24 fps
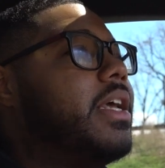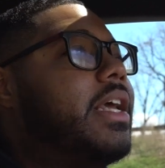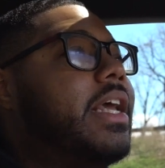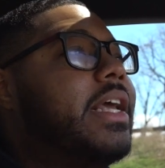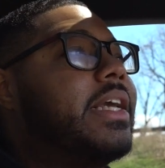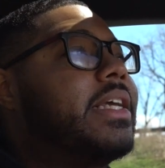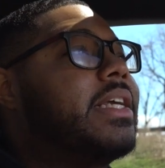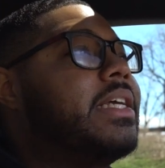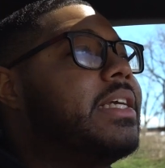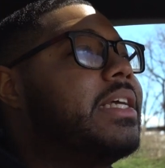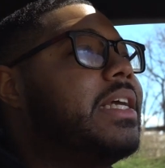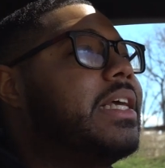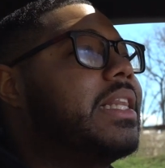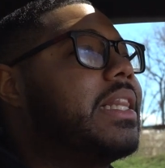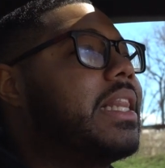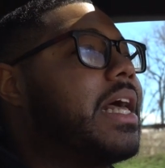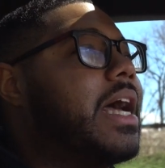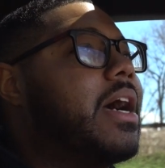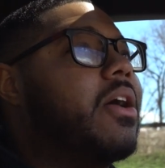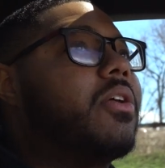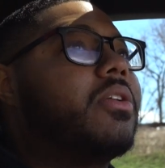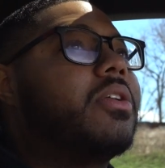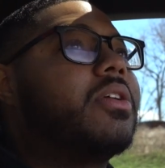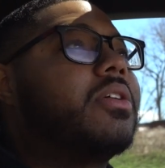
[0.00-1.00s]
It can get
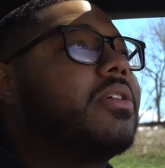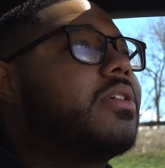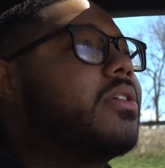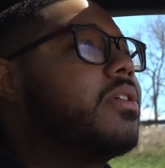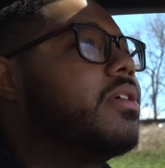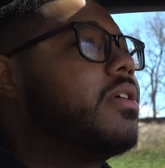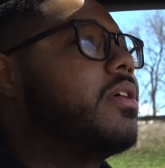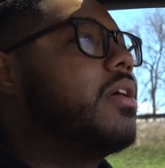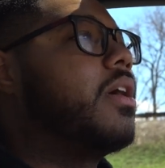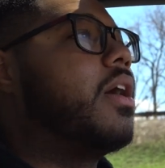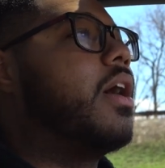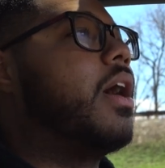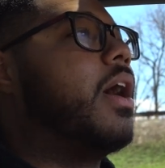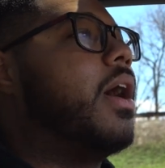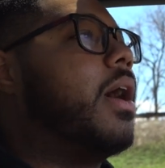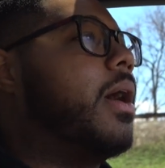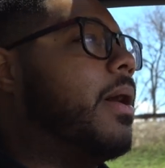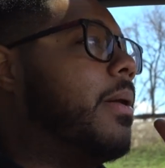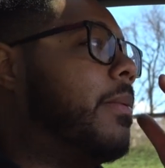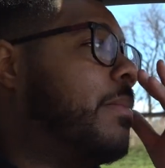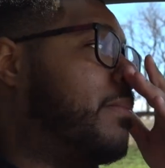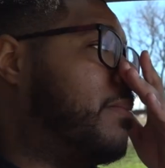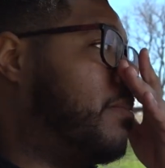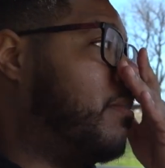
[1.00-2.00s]
loud,
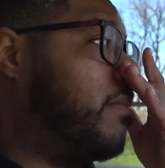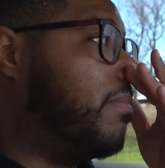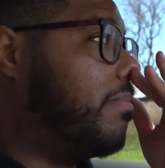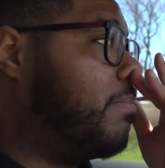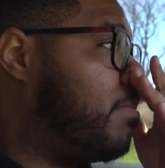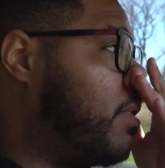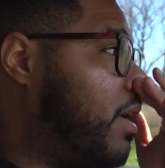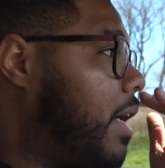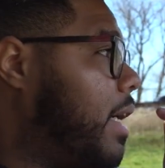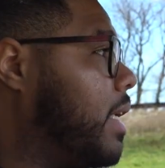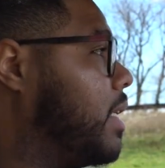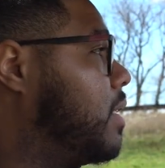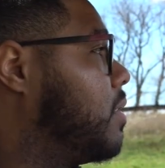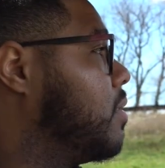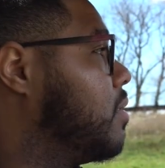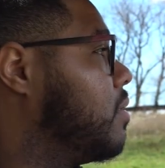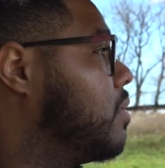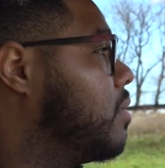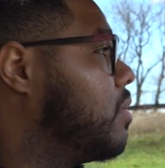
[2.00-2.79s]
but